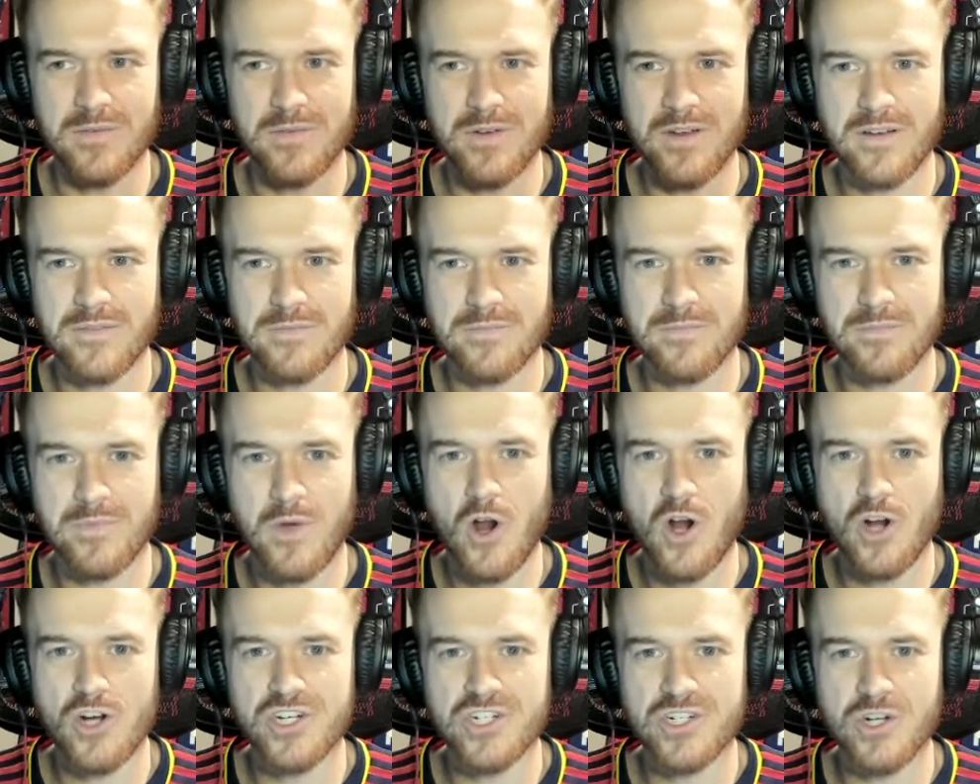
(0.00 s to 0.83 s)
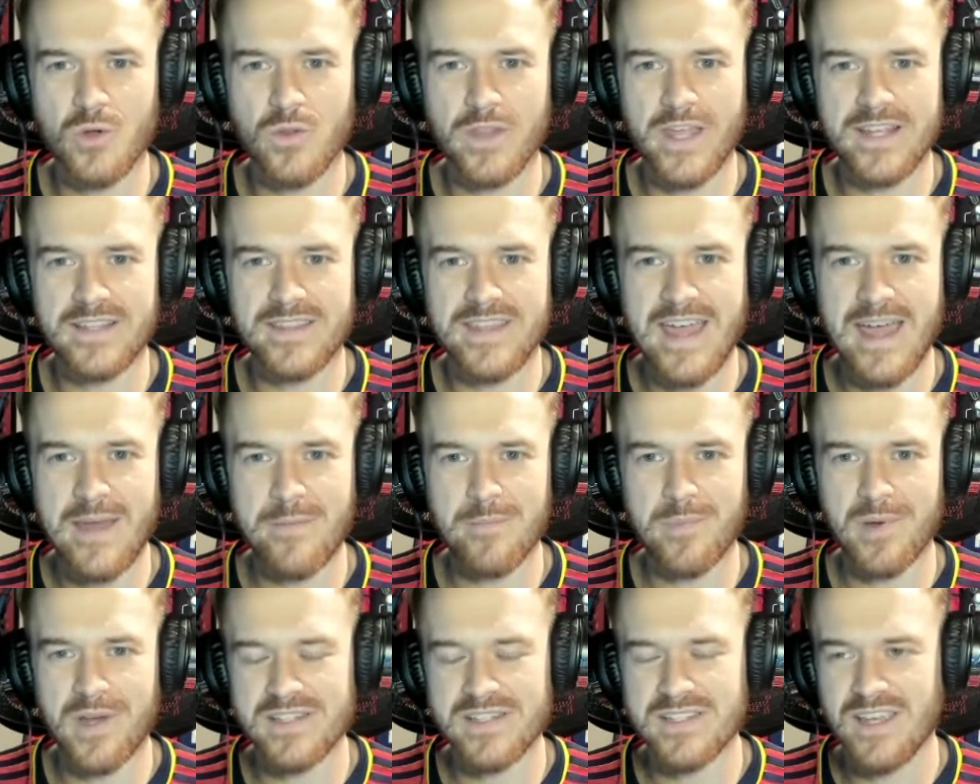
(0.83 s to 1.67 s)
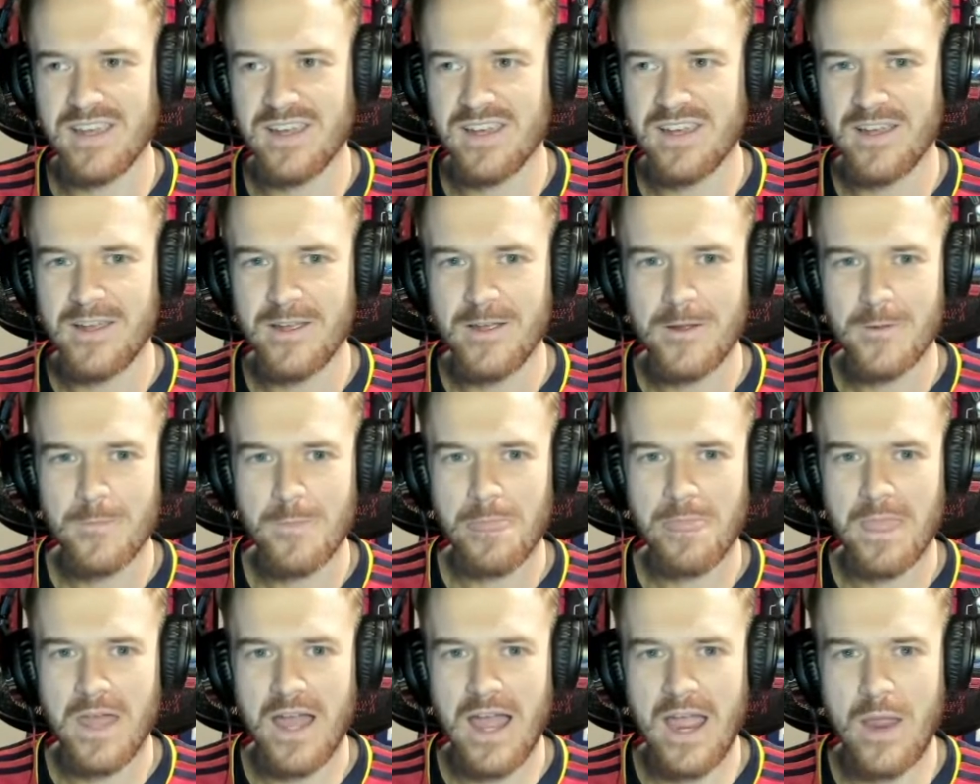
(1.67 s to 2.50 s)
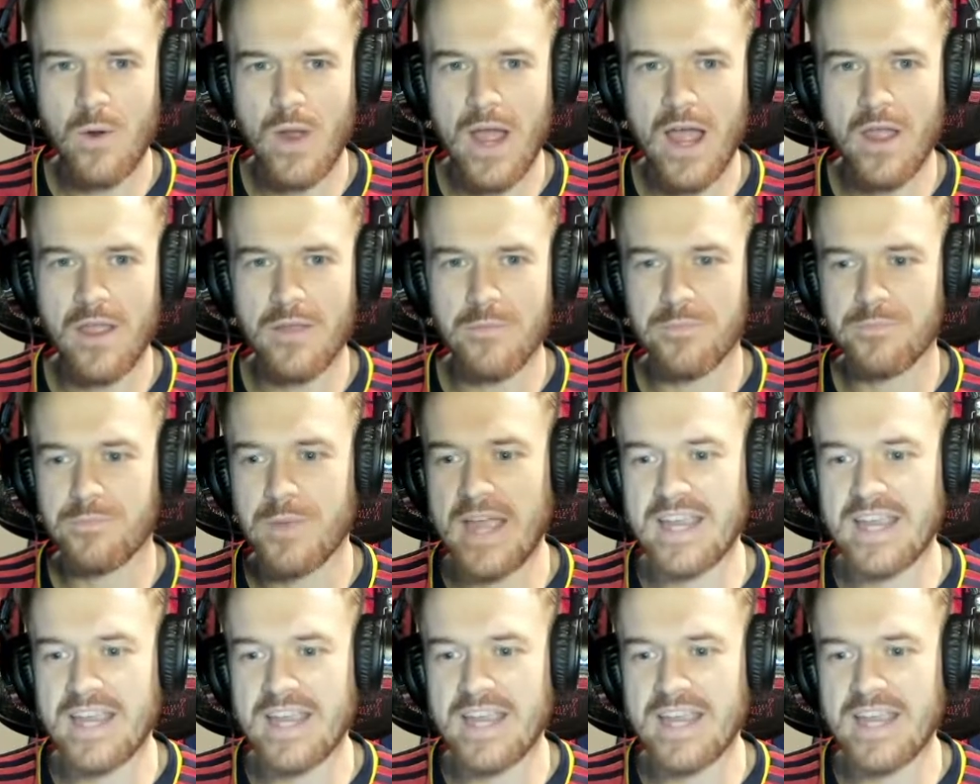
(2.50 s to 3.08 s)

a, harsh note like that, but I, I,